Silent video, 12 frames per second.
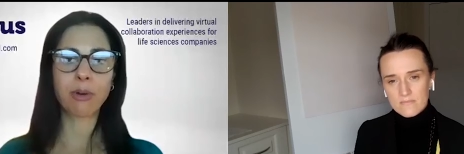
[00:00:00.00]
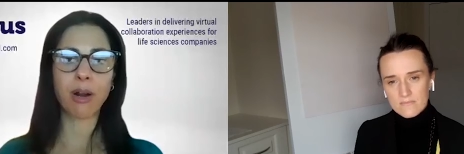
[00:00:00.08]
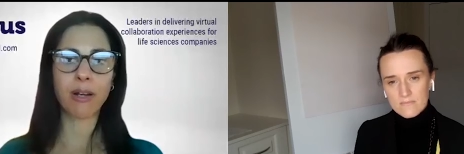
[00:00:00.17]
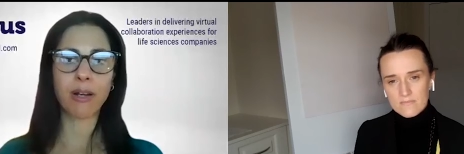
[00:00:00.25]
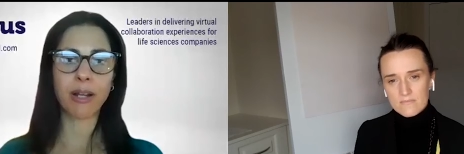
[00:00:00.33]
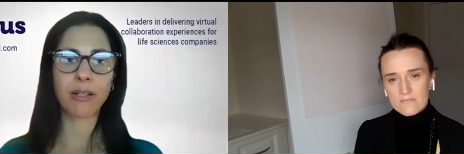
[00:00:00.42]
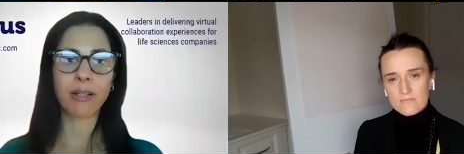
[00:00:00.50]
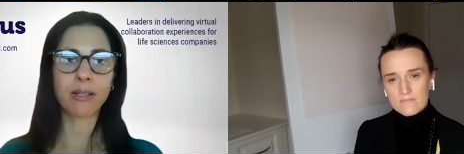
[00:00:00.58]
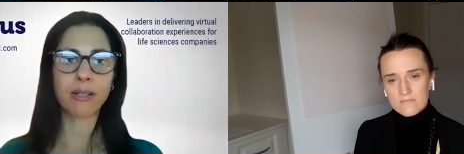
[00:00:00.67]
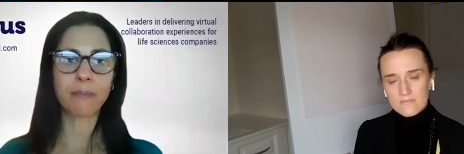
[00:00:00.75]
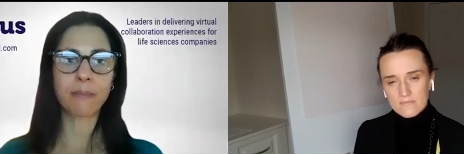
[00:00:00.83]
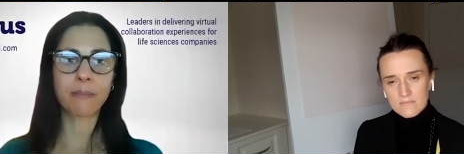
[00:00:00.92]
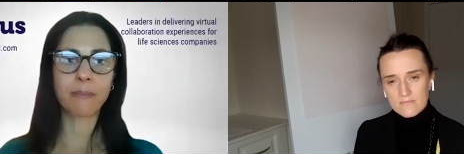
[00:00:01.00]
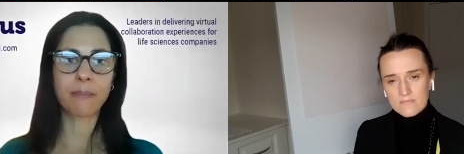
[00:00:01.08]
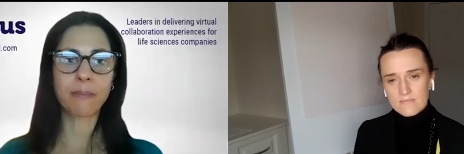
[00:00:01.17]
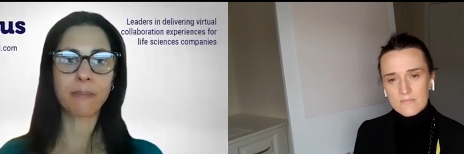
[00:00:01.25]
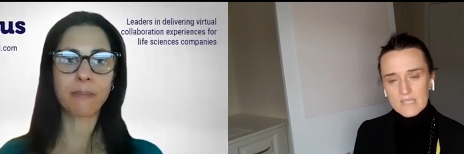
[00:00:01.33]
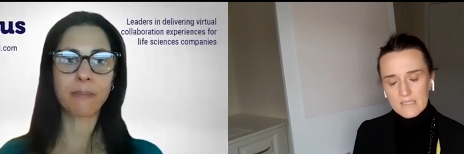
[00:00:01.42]
Speaker 1: products.
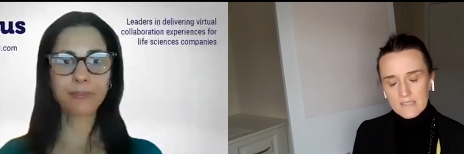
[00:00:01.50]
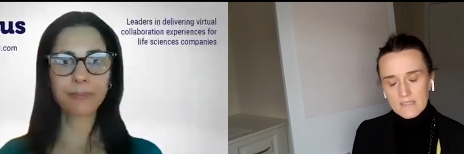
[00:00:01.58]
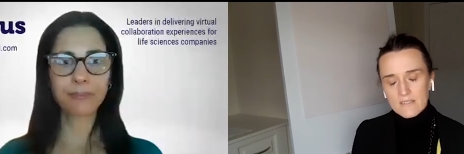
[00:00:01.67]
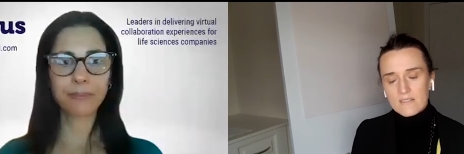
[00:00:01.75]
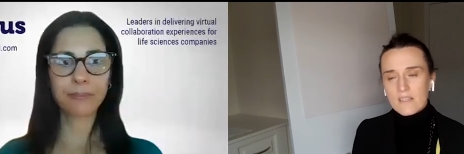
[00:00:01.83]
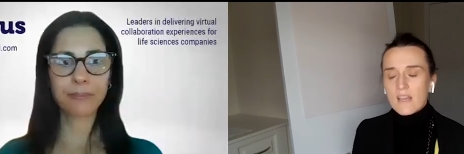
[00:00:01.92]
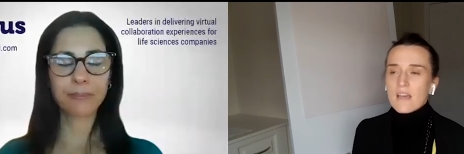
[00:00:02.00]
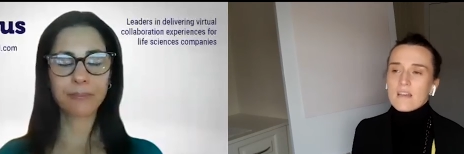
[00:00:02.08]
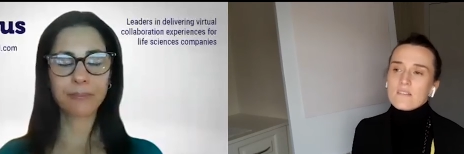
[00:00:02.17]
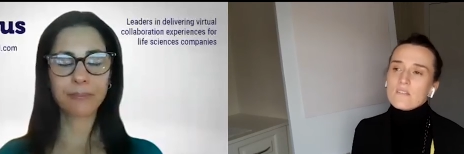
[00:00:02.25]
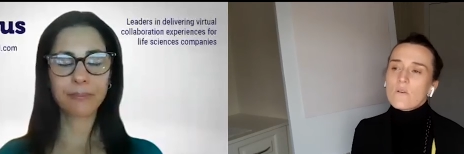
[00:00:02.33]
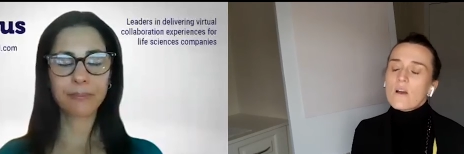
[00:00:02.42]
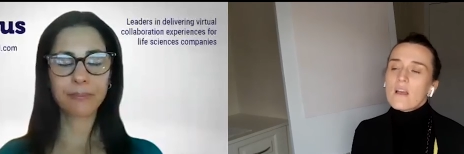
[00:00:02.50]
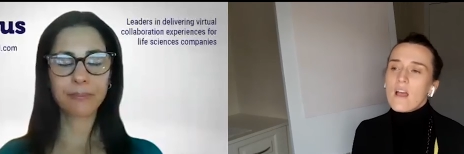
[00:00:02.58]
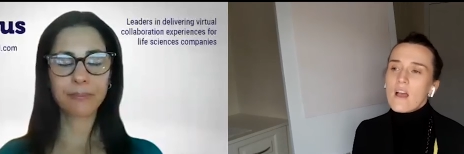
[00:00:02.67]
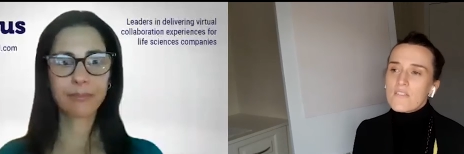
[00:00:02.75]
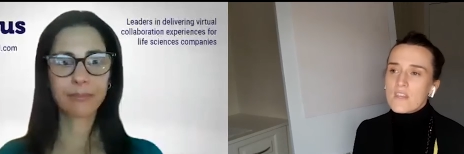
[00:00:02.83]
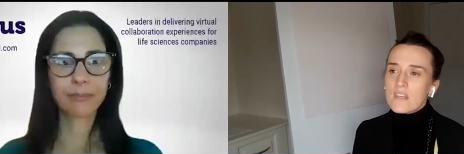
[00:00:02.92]
Speaker 2: Yeah, so
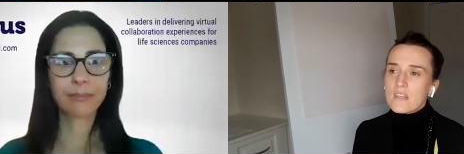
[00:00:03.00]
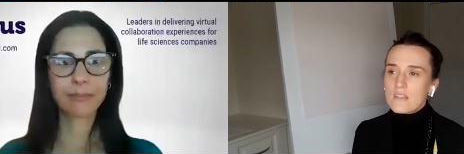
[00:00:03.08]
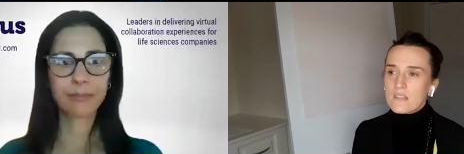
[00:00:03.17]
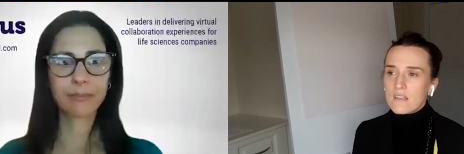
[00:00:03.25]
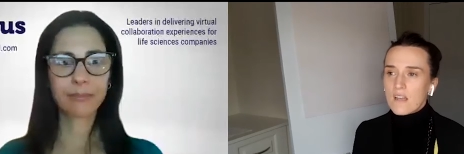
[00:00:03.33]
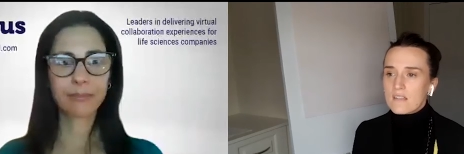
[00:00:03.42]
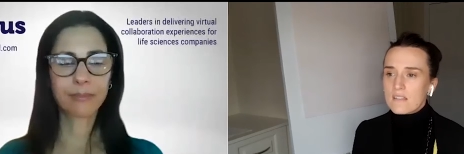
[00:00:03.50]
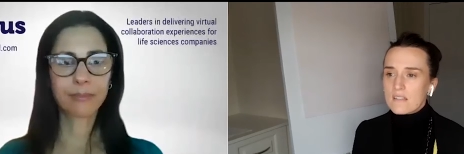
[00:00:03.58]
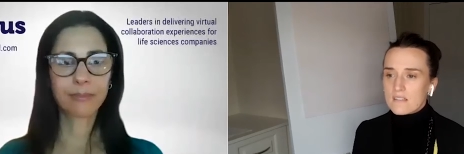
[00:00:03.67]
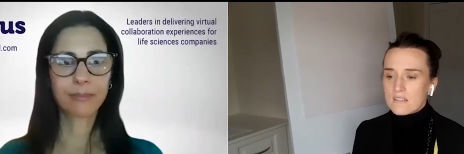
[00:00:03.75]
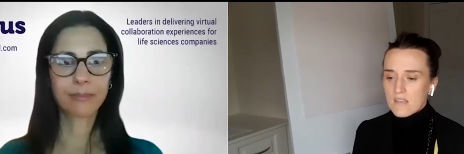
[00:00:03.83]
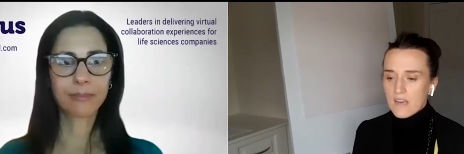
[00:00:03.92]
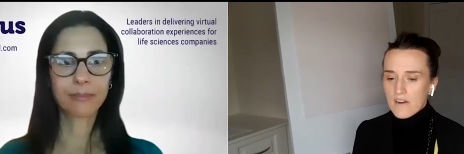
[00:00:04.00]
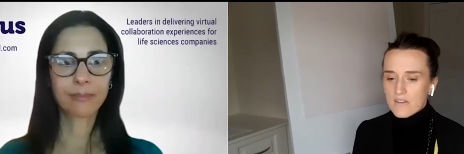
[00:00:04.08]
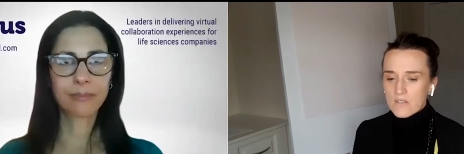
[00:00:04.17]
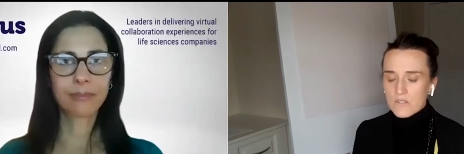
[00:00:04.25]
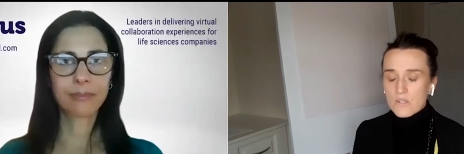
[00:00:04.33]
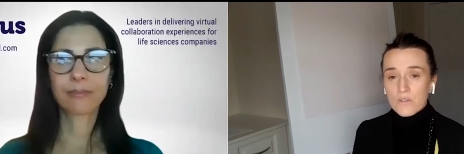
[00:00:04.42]
I, I think in a lot of
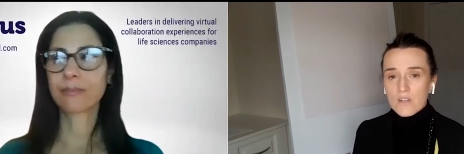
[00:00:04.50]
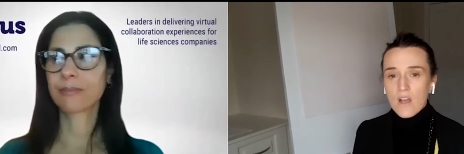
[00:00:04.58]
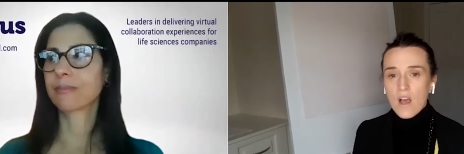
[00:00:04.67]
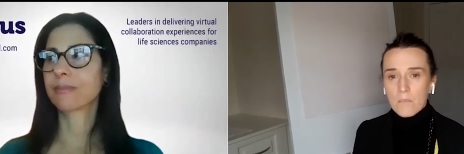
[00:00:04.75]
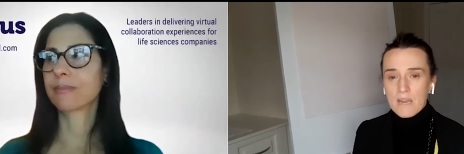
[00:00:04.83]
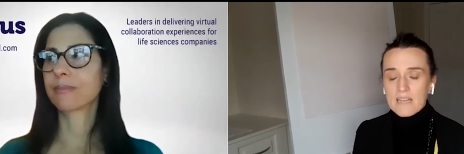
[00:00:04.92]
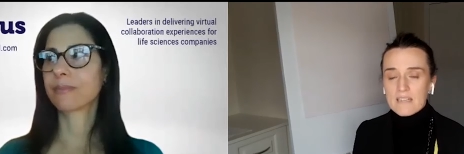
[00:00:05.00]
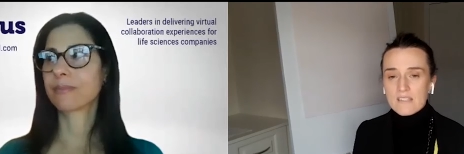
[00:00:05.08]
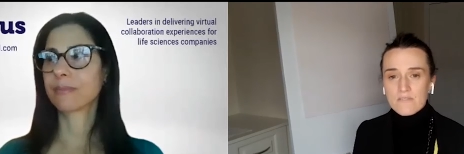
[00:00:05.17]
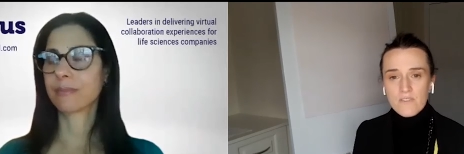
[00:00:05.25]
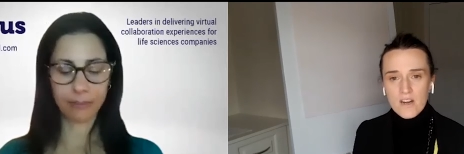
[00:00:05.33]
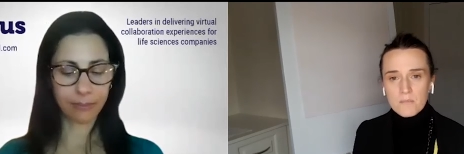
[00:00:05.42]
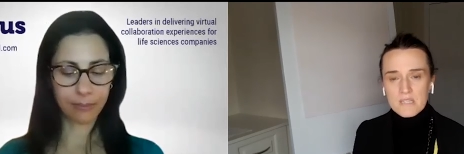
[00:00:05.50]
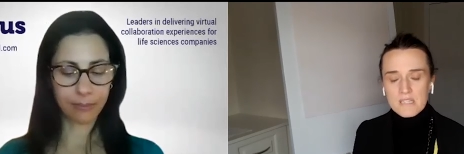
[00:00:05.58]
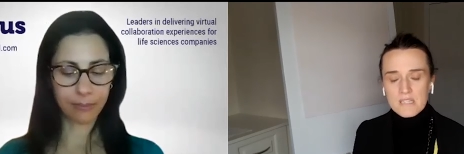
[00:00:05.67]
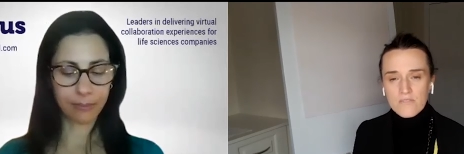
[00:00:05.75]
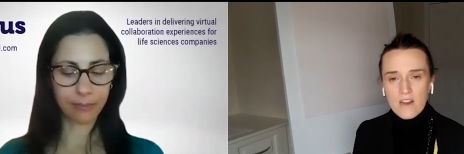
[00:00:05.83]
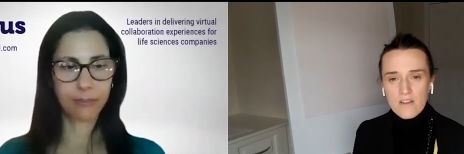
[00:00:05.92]
scenarios, you know, there are complex
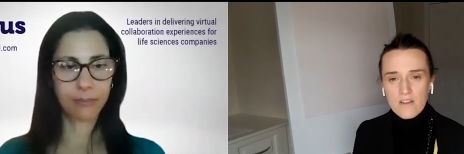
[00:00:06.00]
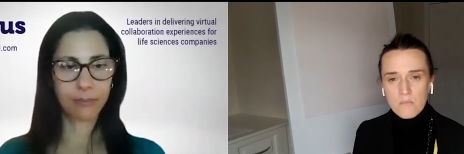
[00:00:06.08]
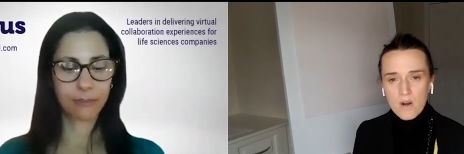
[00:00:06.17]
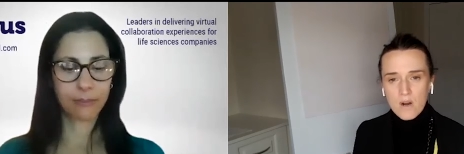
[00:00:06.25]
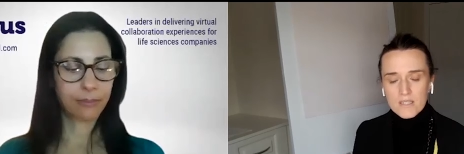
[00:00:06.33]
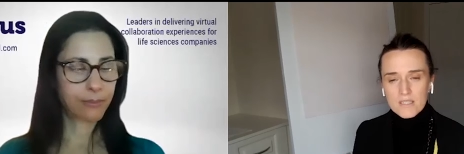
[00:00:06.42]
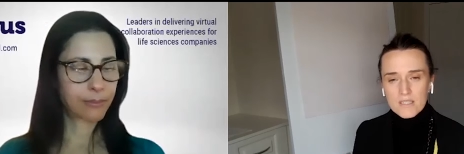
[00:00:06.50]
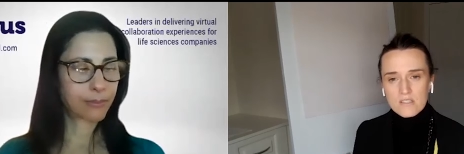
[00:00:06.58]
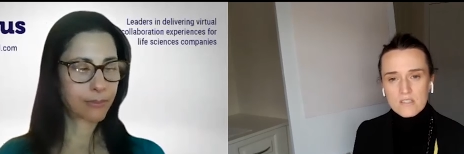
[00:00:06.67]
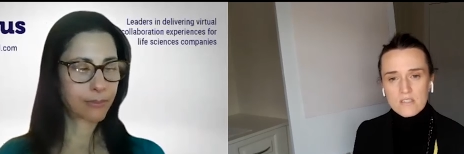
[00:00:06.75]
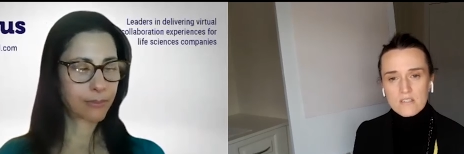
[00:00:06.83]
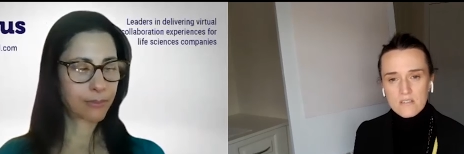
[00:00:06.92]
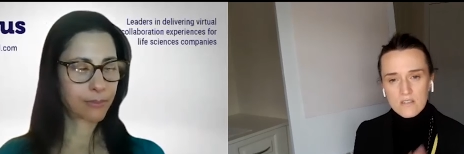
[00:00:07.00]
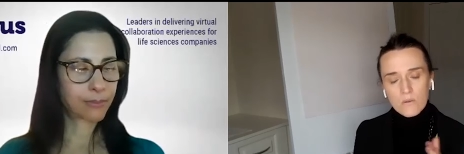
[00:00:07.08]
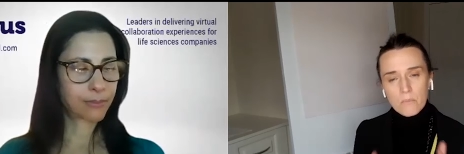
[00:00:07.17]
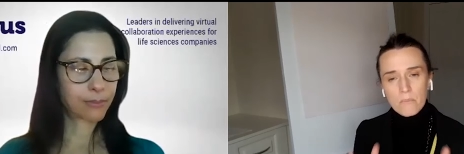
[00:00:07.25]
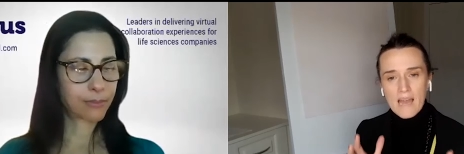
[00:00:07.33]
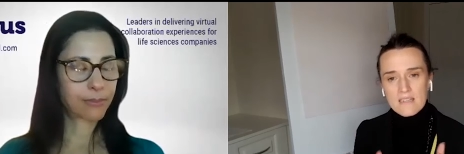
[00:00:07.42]
environments for every market to, you
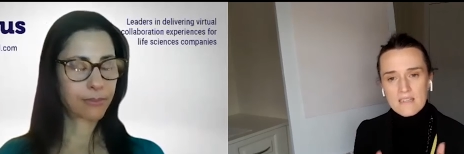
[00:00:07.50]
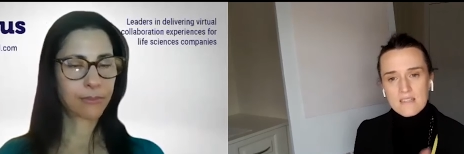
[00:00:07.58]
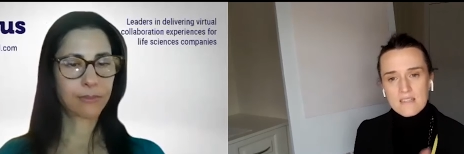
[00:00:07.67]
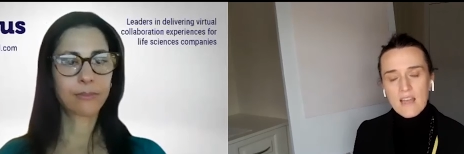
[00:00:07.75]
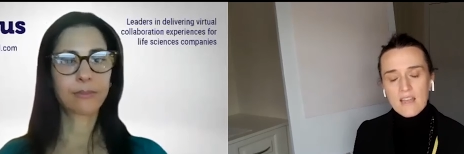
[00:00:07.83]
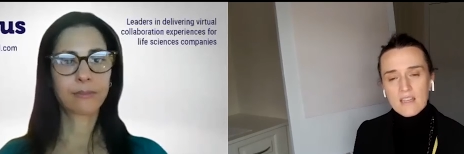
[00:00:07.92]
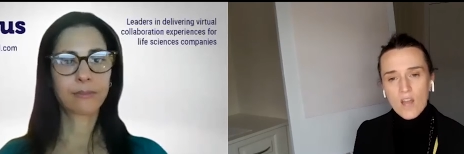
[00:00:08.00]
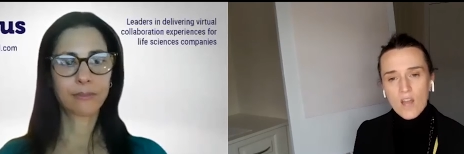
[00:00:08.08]
know, balance the